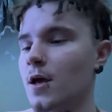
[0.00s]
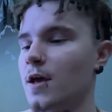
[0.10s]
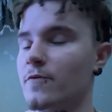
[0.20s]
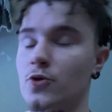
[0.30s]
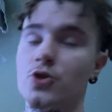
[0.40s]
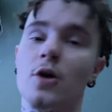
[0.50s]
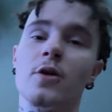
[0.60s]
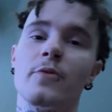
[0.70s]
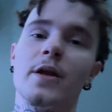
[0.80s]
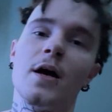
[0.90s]
if you're
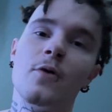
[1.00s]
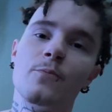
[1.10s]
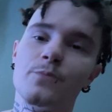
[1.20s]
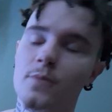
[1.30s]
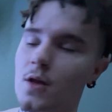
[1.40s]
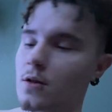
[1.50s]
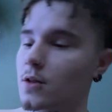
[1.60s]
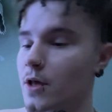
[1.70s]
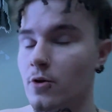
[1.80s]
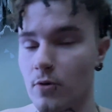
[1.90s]
struggling right now,
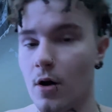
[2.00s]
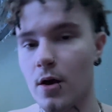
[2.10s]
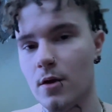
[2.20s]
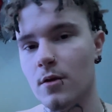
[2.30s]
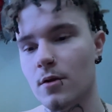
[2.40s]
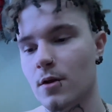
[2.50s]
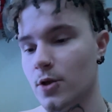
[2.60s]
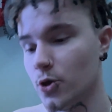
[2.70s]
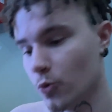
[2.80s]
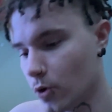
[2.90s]
later on
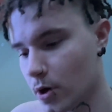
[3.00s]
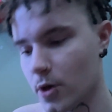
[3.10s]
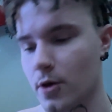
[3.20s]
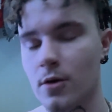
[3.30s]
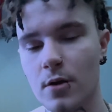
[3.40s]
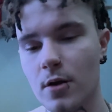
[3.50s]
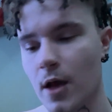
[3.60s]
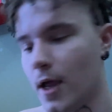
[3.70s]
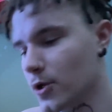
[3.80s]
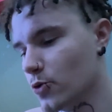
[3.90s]
you will earn
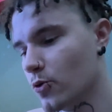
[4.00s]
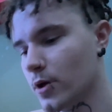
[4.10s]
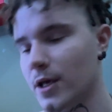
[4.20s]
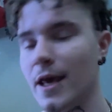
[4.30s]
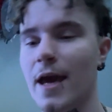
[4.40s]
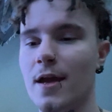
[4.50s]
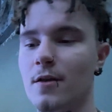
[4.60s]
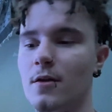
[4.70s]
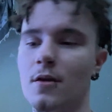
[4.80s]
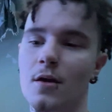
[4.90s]
and you will
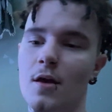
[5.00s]
gain